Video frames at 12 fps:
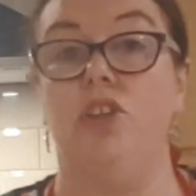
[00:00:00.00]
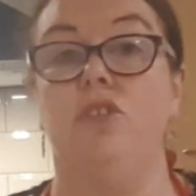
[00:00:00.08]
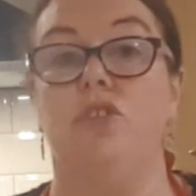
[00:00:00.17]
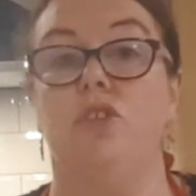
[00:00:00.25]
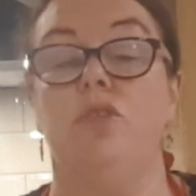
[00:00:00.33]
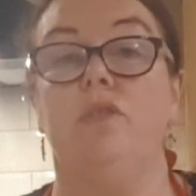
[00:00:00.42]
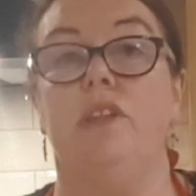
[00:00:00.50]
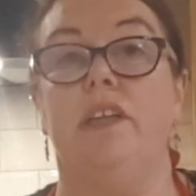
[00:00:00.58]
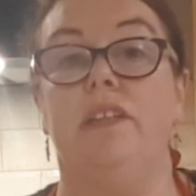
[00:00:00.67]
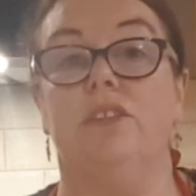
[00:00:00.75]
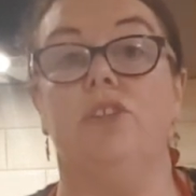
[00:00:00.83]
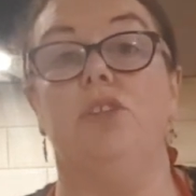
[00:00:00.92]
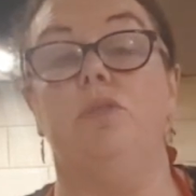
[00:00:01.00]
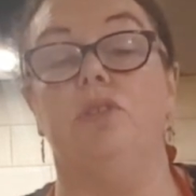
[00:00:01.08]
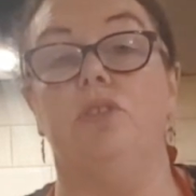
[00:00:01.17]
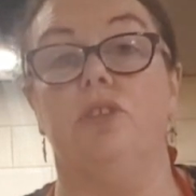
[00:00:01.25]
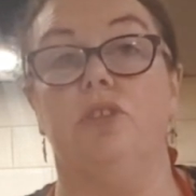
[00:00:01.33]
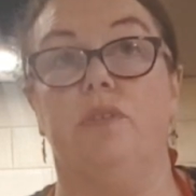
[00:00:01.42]
use 2 of these, or
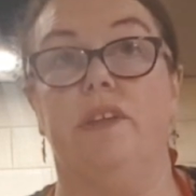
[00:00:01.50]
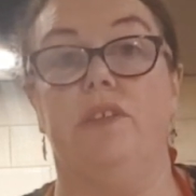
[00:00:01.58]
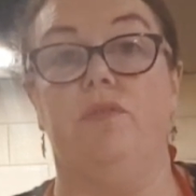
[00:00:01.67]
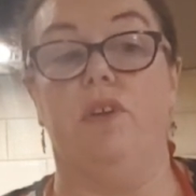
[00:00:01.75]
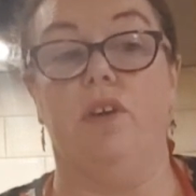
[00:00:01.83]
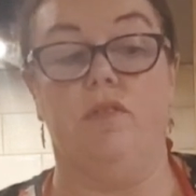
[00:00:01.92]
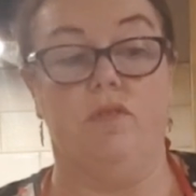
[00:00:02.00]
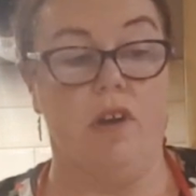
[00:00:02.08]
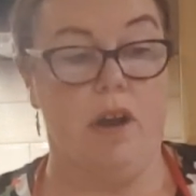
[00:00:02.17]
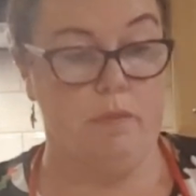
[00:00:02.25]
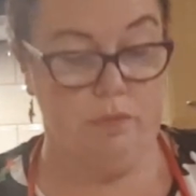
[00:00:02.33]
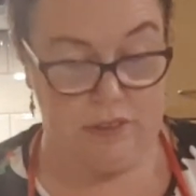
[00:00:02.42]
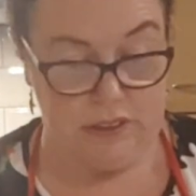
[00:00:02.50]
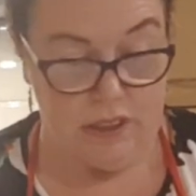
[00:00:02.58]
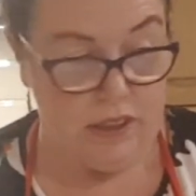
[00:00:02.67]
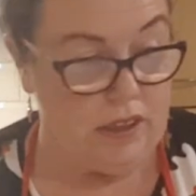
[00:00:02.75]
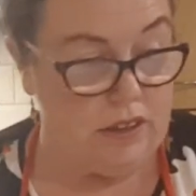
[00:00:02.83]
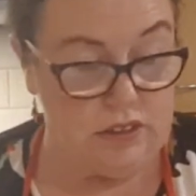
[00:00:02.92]
225 grams.
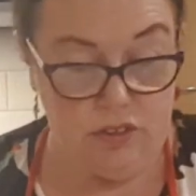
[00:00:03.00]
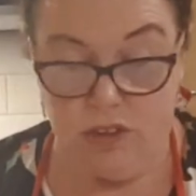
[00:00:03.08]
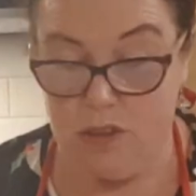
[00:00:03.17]
So it